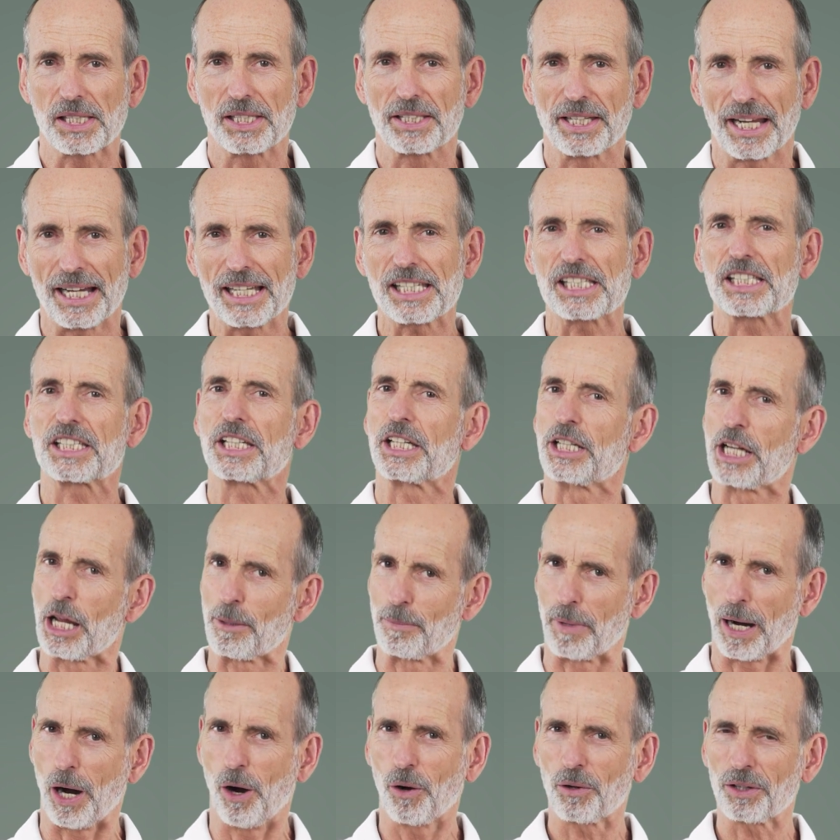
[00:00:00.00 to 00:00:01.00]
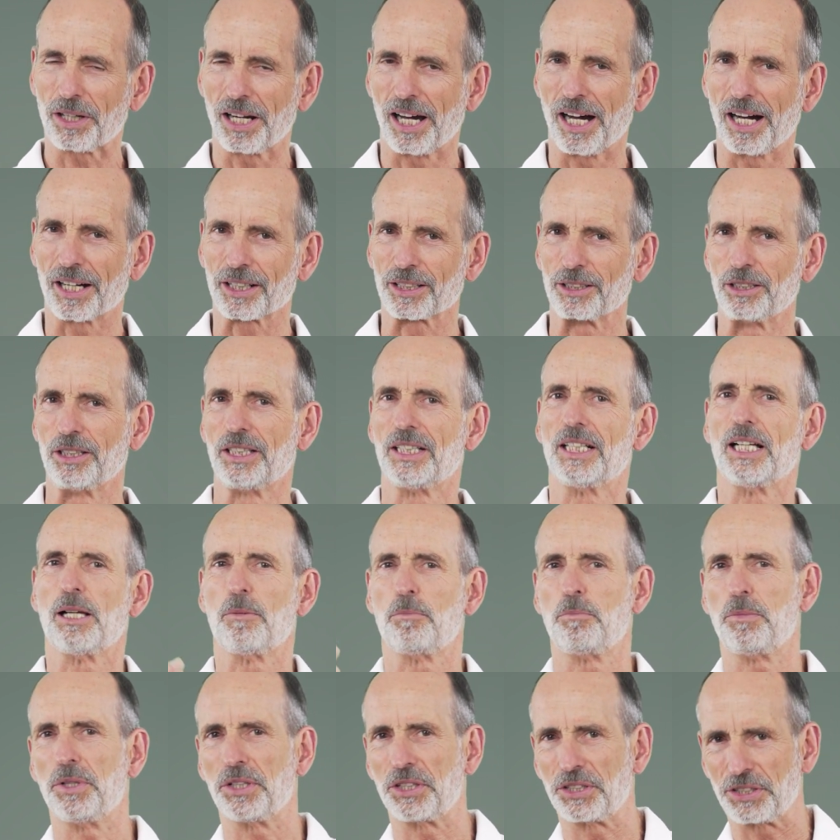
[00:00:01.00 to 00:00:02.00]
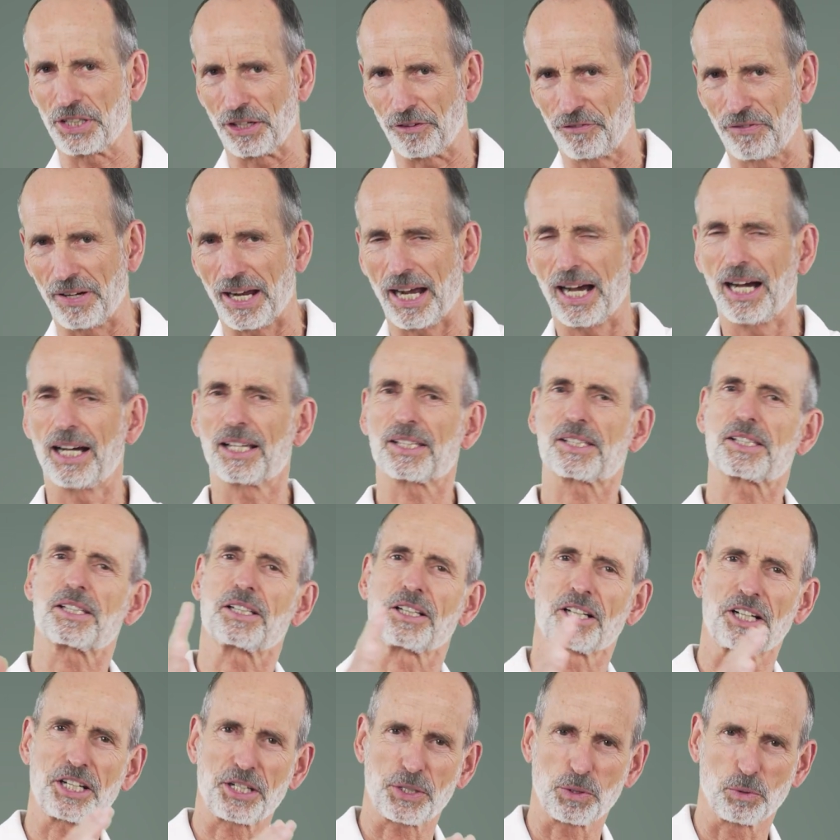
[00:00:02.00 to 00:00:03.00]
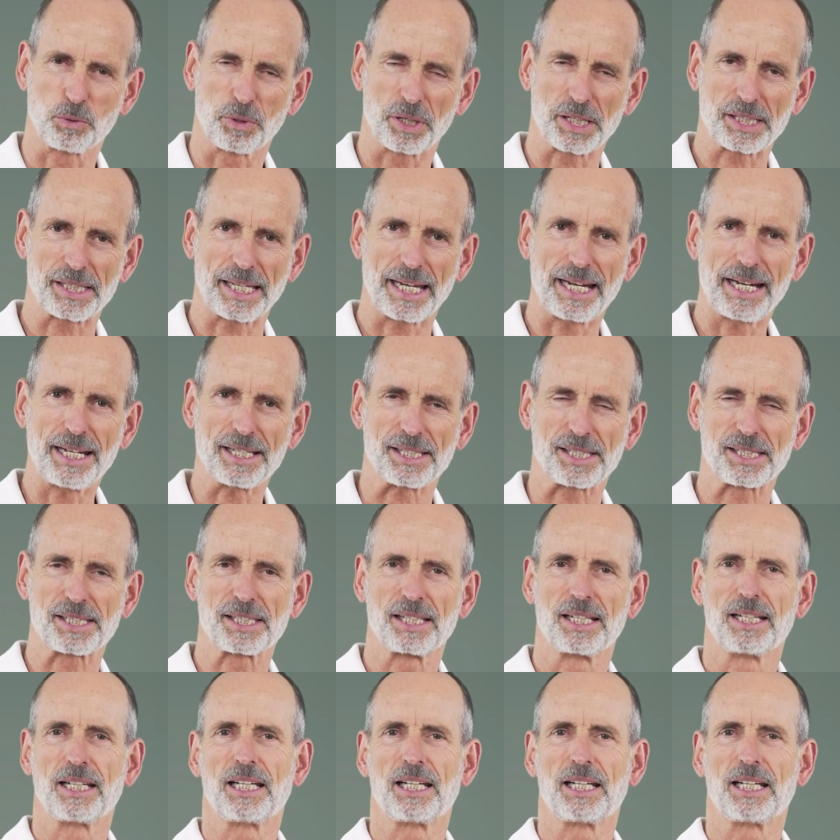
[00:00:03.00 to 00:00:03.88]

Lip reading: you simply cannot move your heel all the way up to the butt.